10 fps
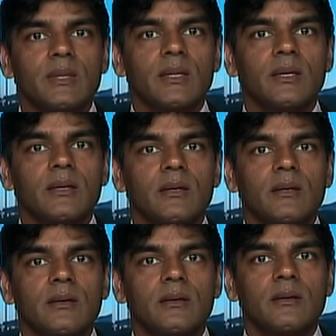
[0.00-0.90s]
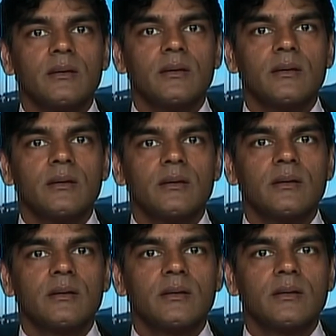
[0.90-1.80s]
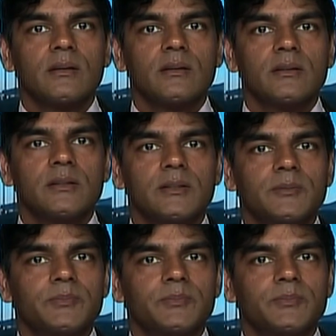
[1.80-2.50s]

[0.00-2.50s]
Raj, thank you so much for joining us from San Francisco.